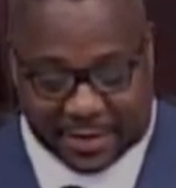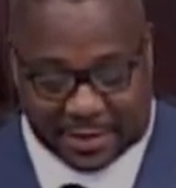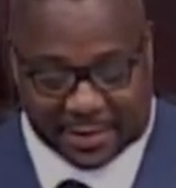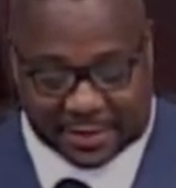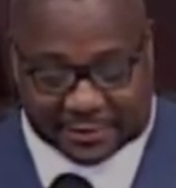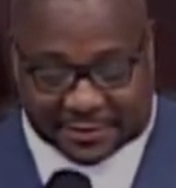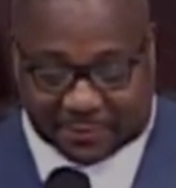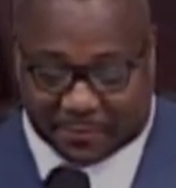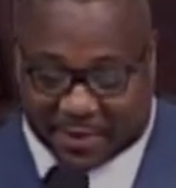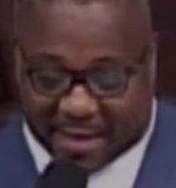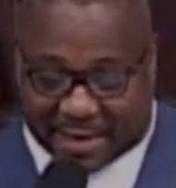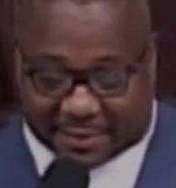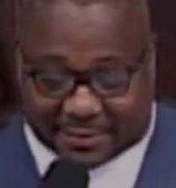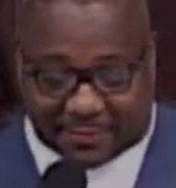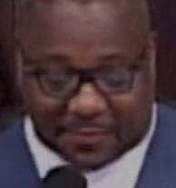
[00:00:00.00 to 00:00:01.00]
Listen,
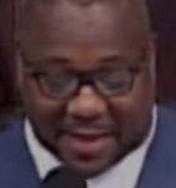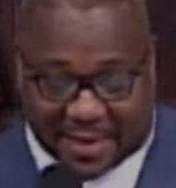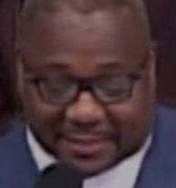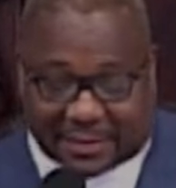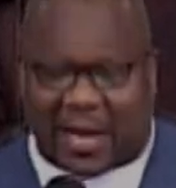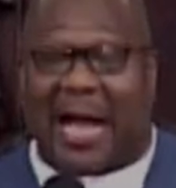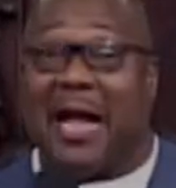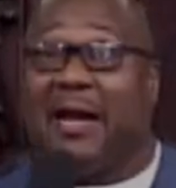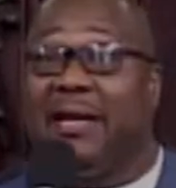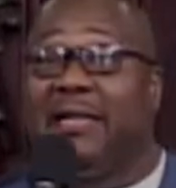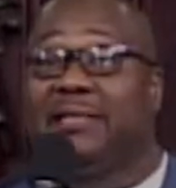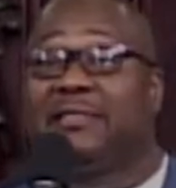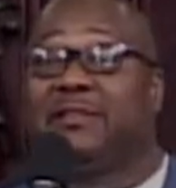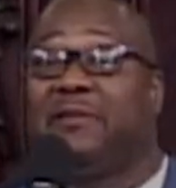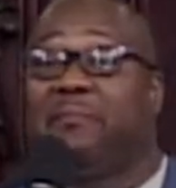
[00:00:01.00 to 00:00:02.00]
back to our
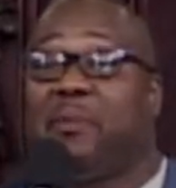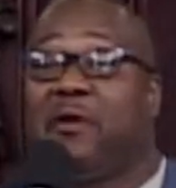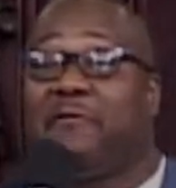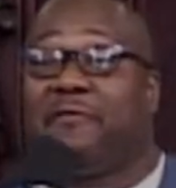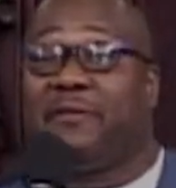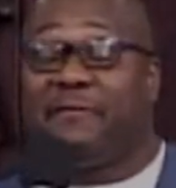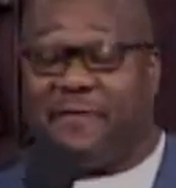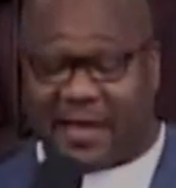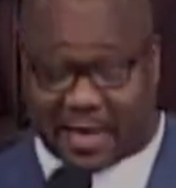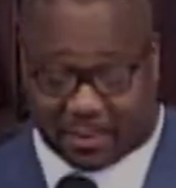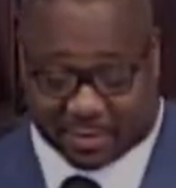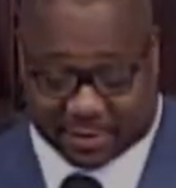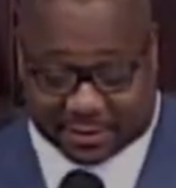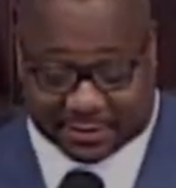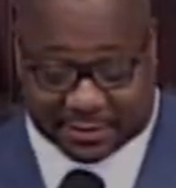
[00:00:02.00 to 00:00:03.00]
list of perfect
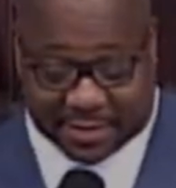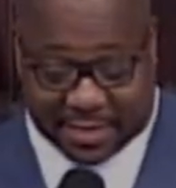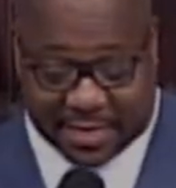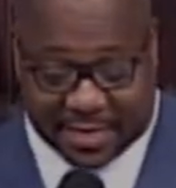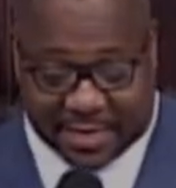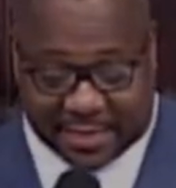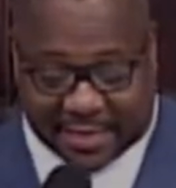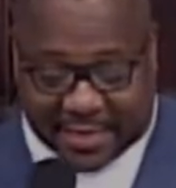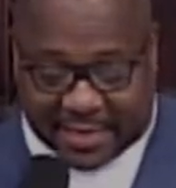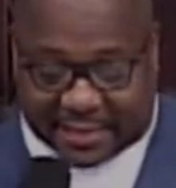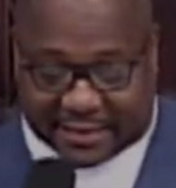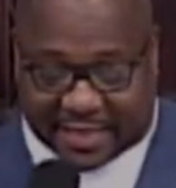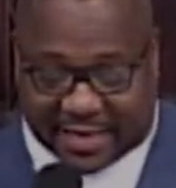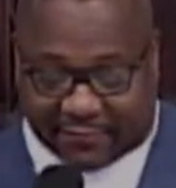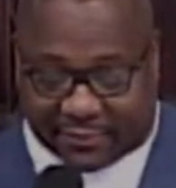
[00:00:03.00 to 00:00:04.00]
families.
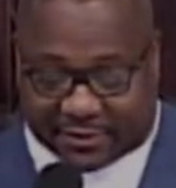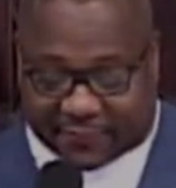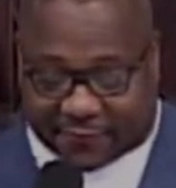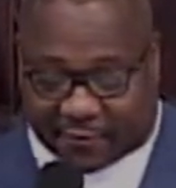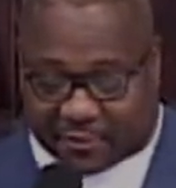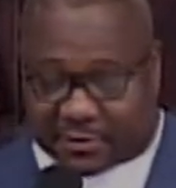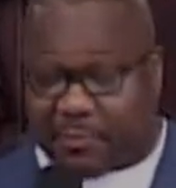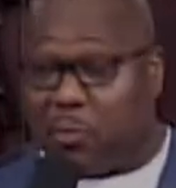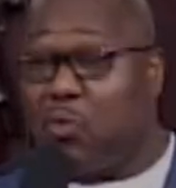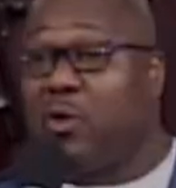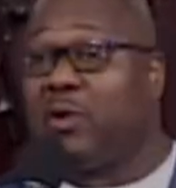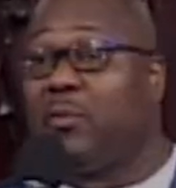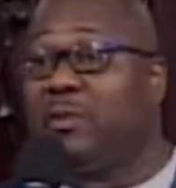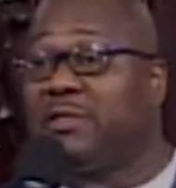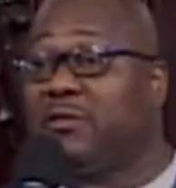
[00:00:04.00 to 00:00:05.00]
King David's
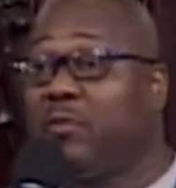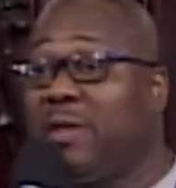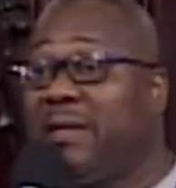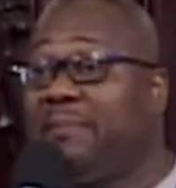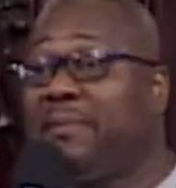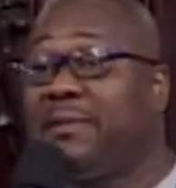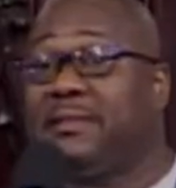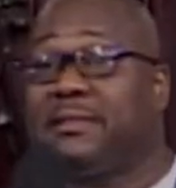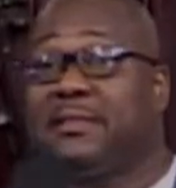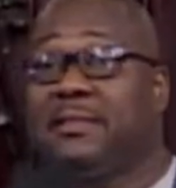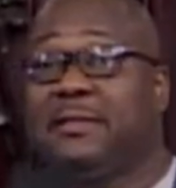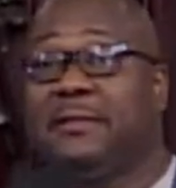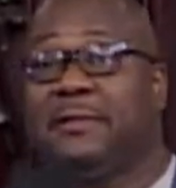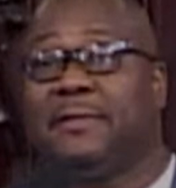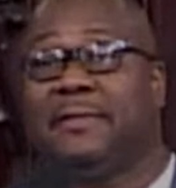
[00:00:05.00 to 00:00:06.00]
firstborn was a rapist.
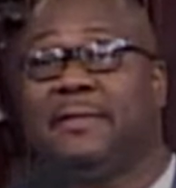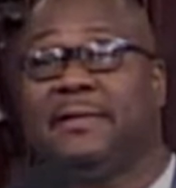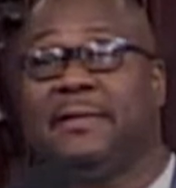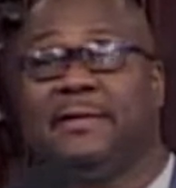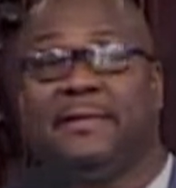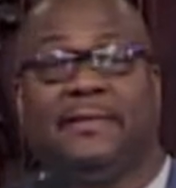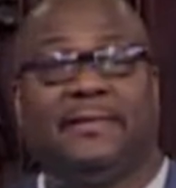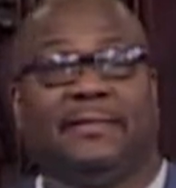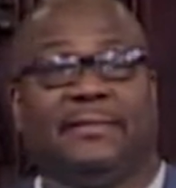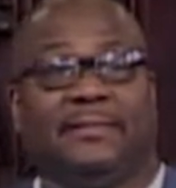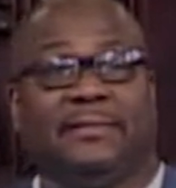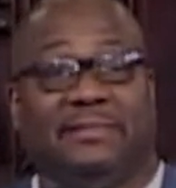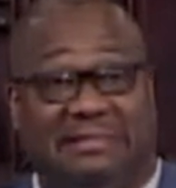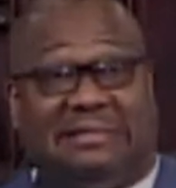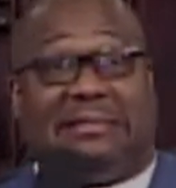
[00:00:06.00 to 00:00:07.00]

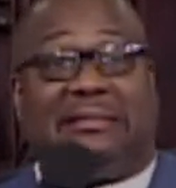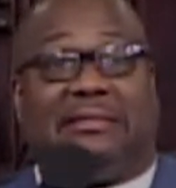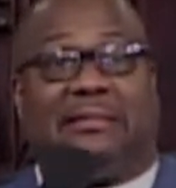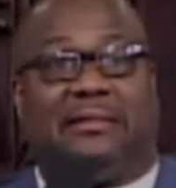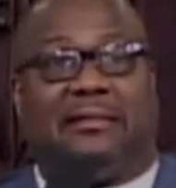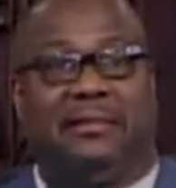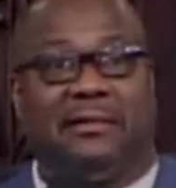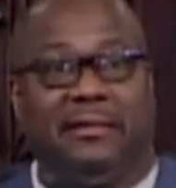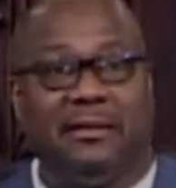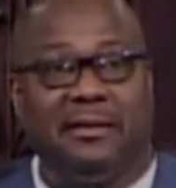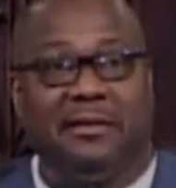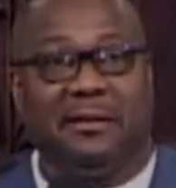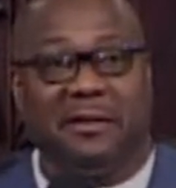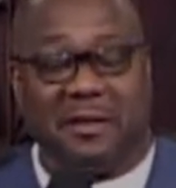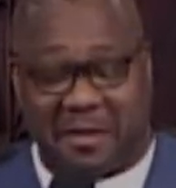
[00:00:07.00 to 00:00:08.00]
Ugh.
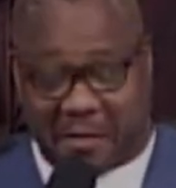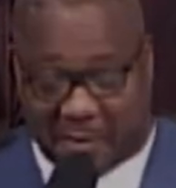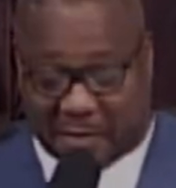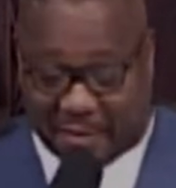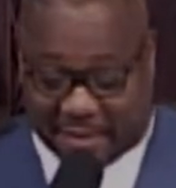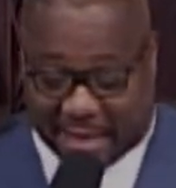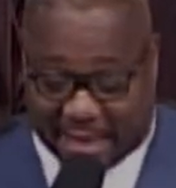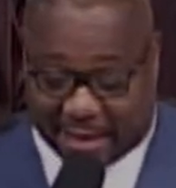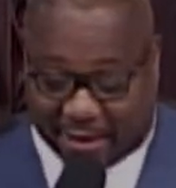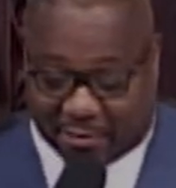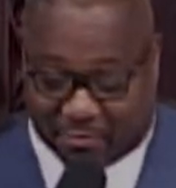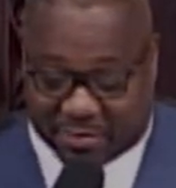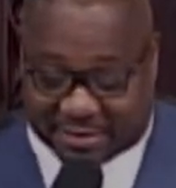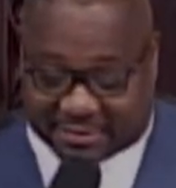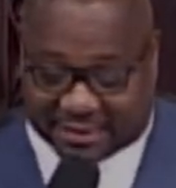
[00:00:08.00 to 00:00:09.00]
Yeah,
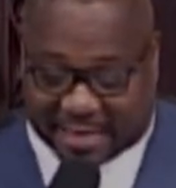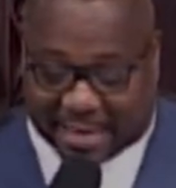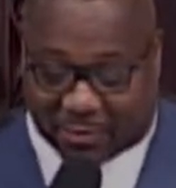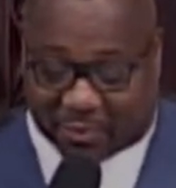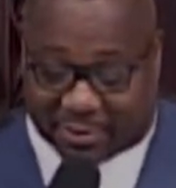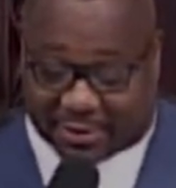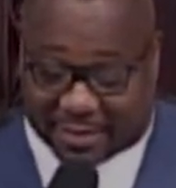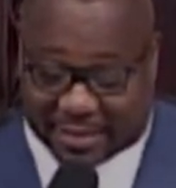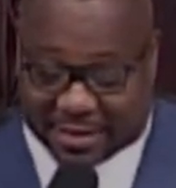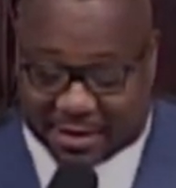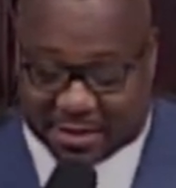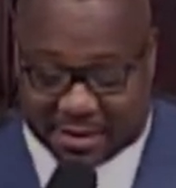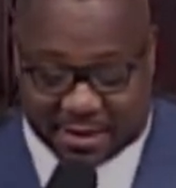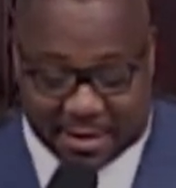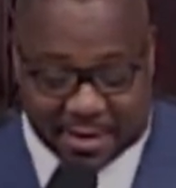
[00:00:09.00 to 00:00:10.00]
missed that one.
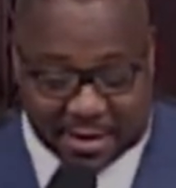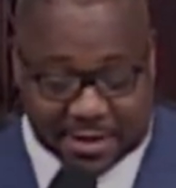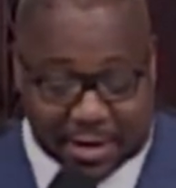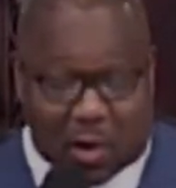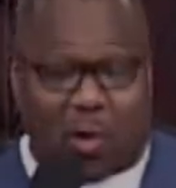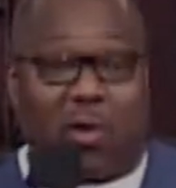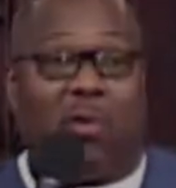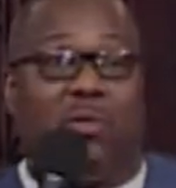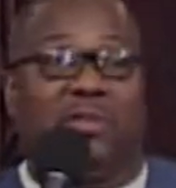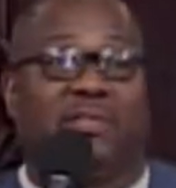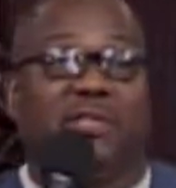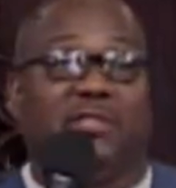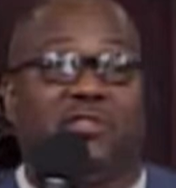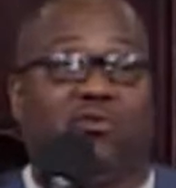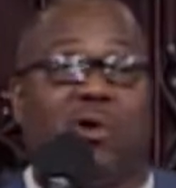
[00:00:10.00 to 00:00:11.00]
Noah
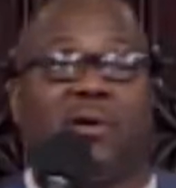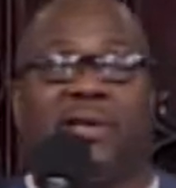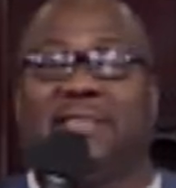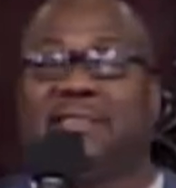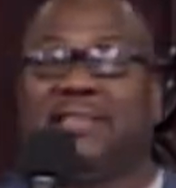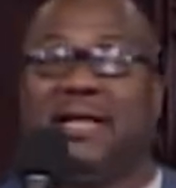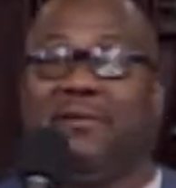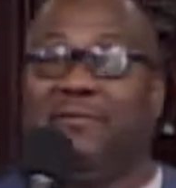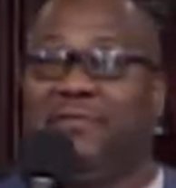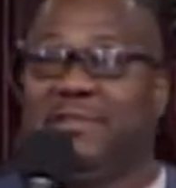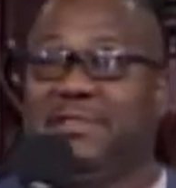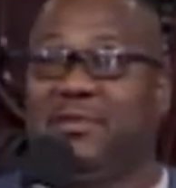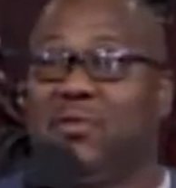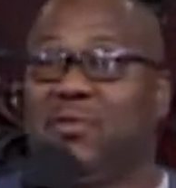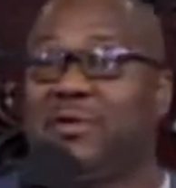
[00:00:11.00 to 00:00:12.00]
was a drunk. He slept with
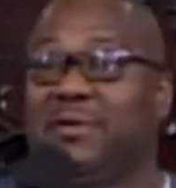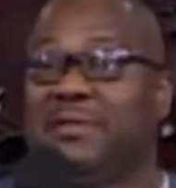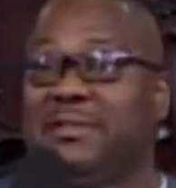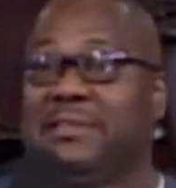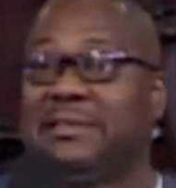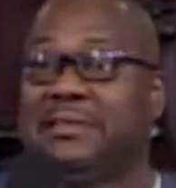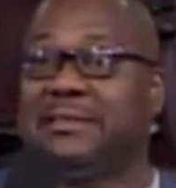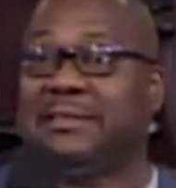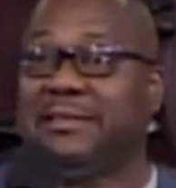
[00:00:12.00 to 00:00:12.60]
his daughters.